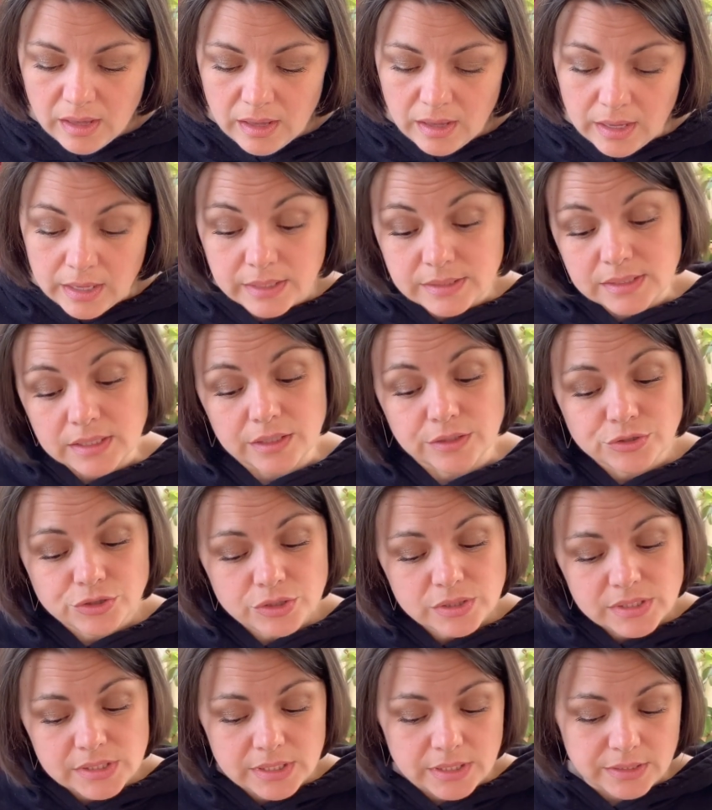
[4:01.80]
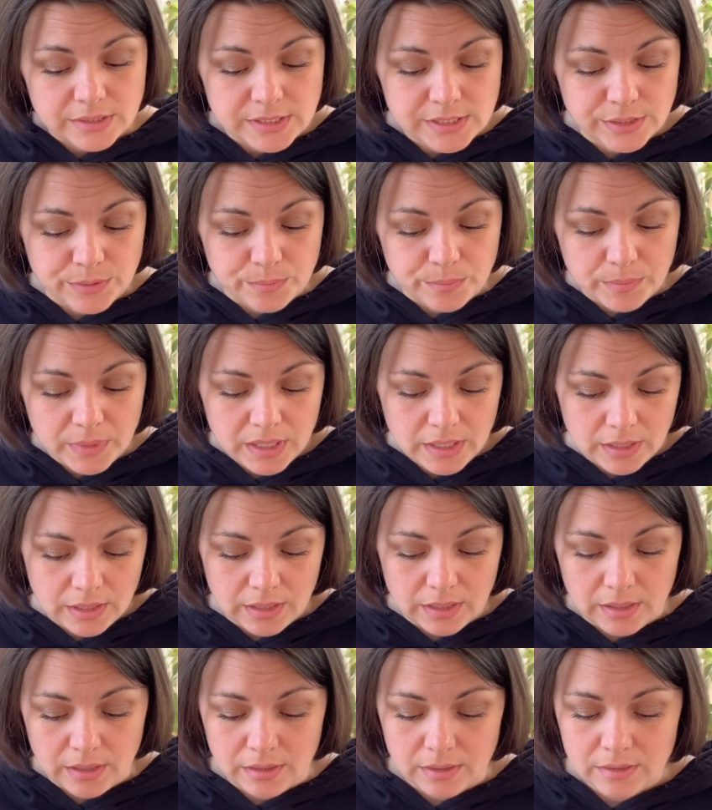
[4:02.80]
It's interesting to
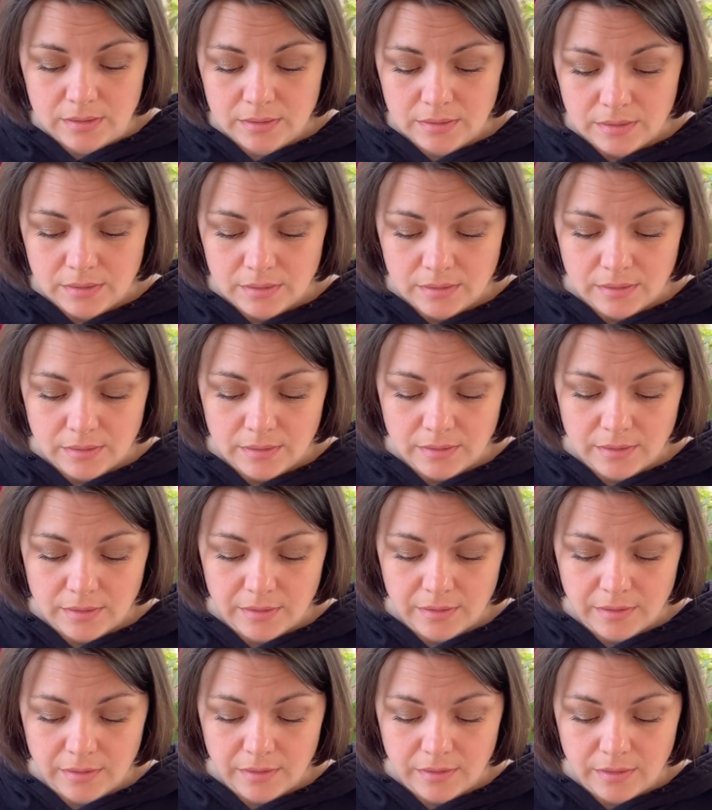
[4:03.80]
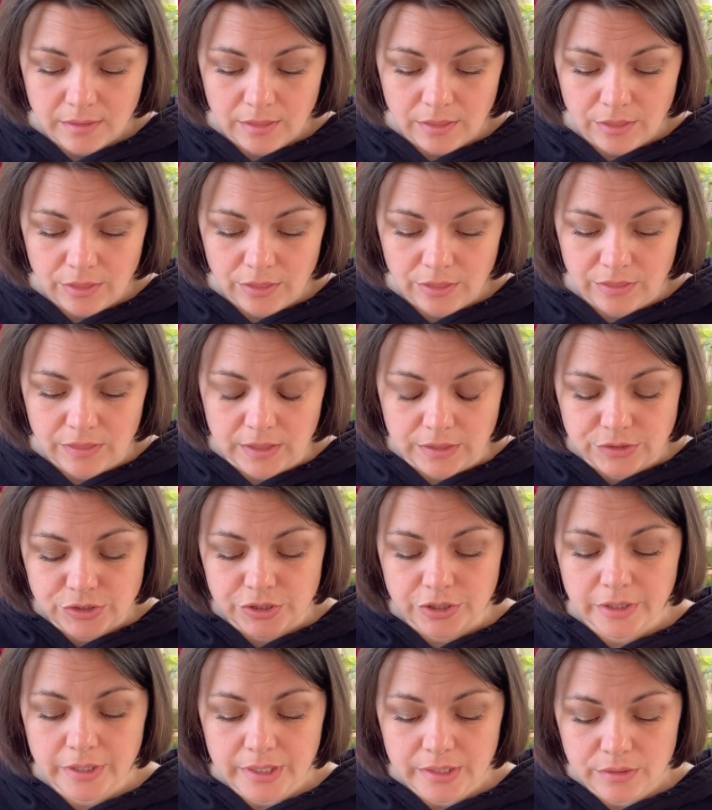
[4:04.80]
me that
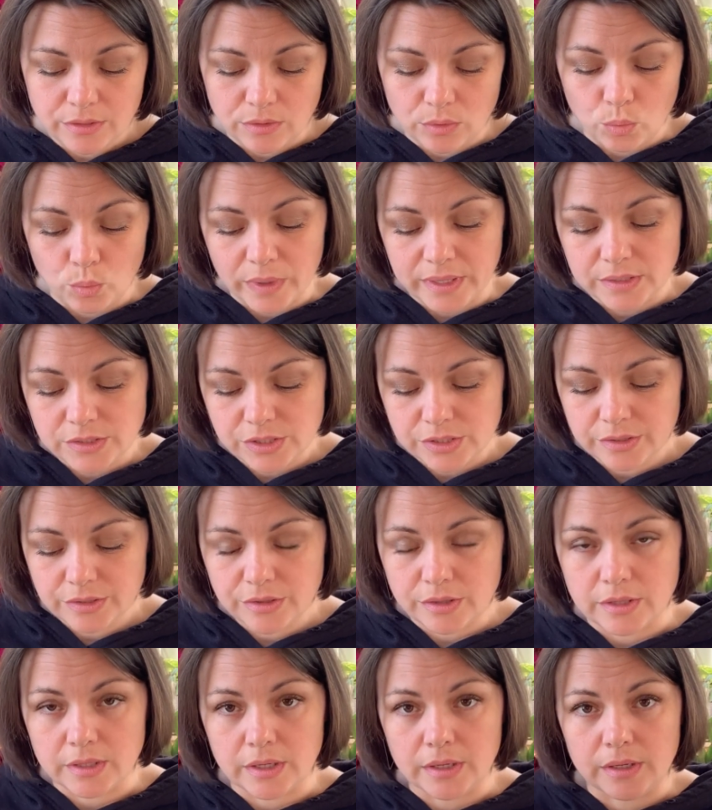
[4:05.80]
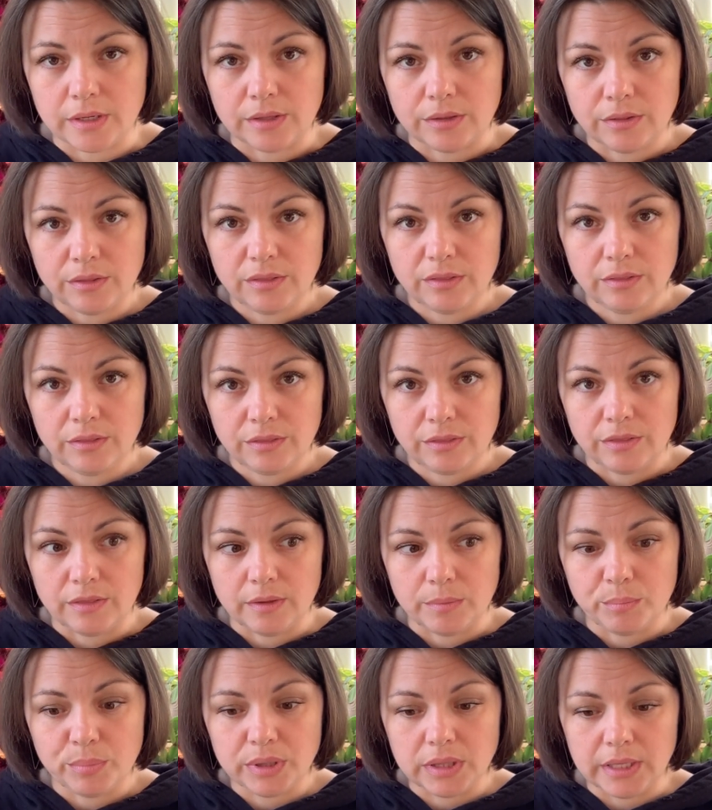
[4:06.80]
during the winter, the
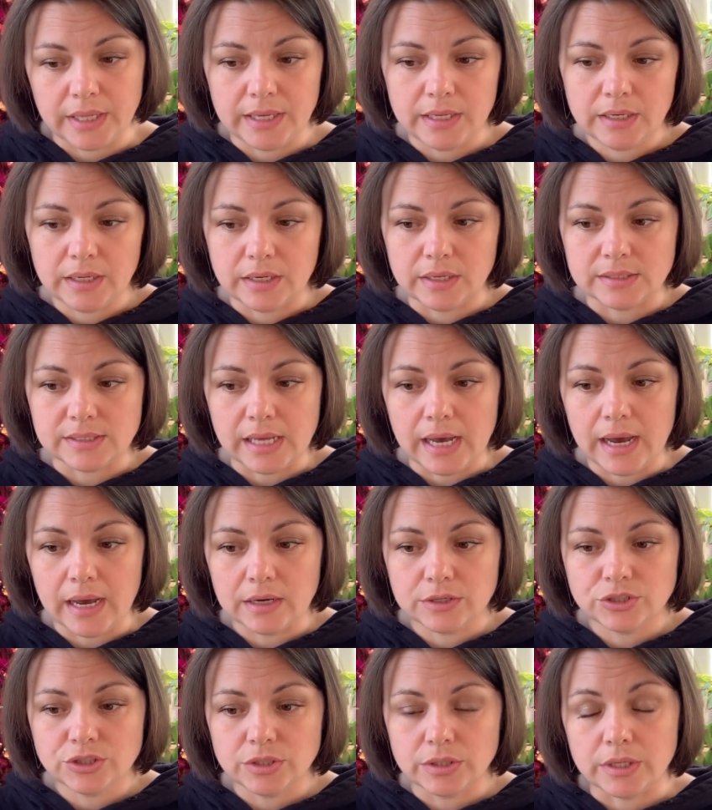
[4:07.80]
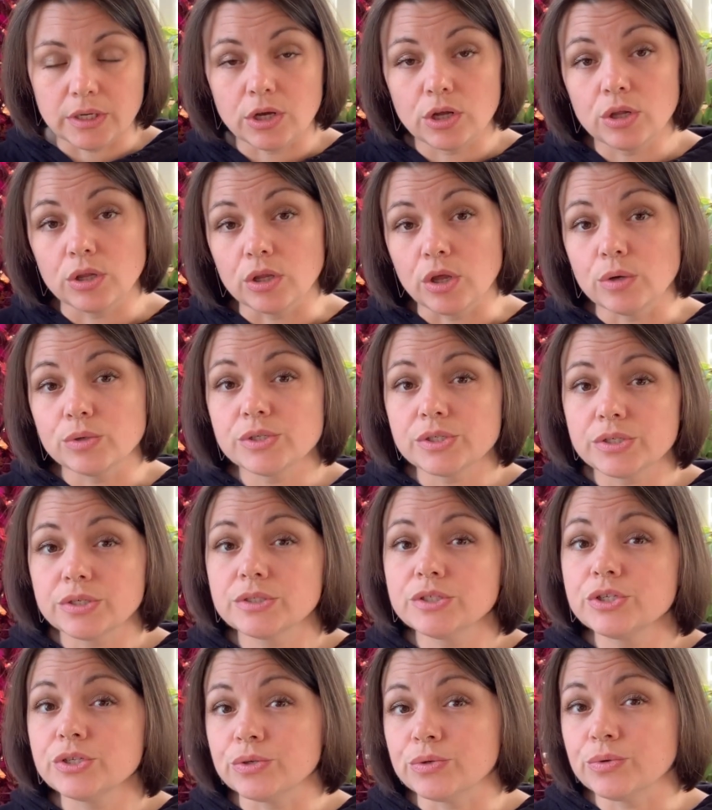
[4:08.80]
planet is actually closer
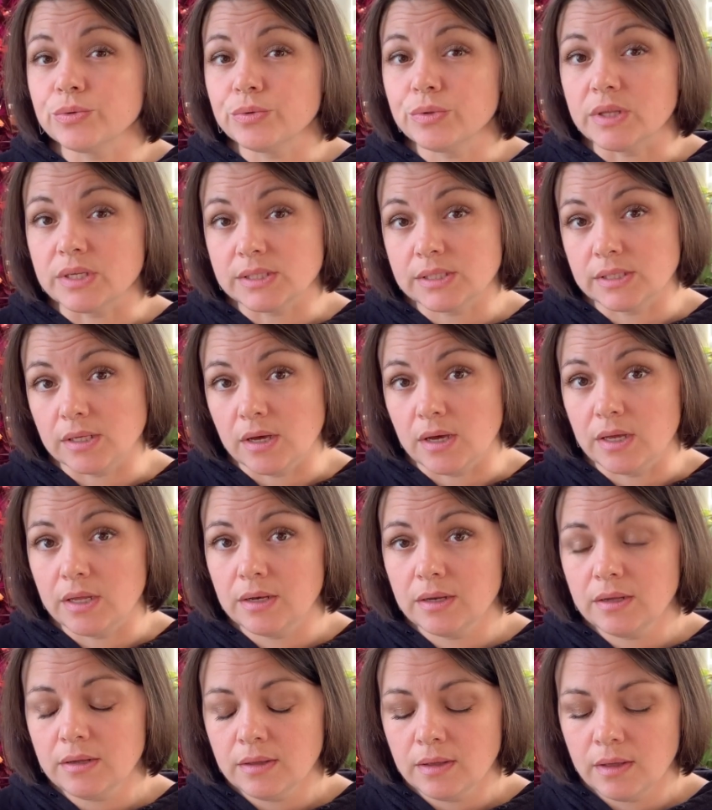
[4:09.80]
to the sun